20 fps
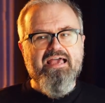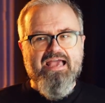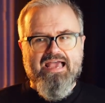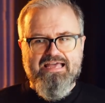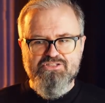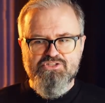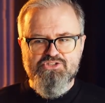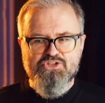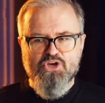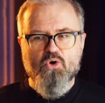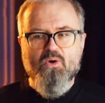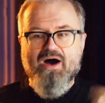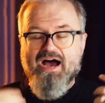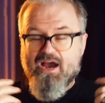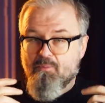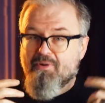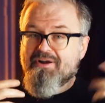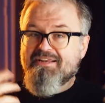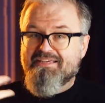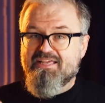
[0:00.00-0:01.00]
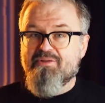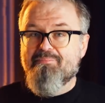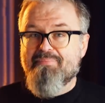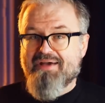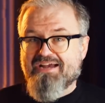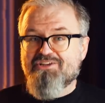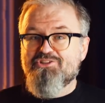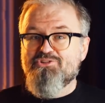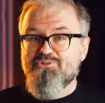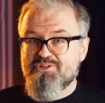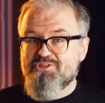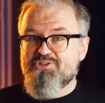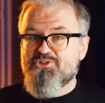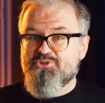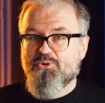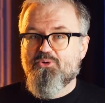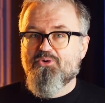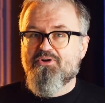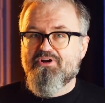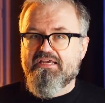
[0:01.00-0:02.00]
And so I want to get back to the
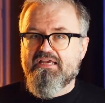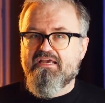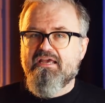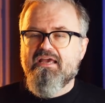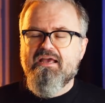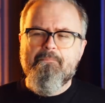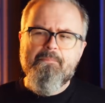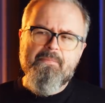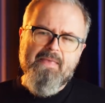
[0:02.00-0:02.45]
story.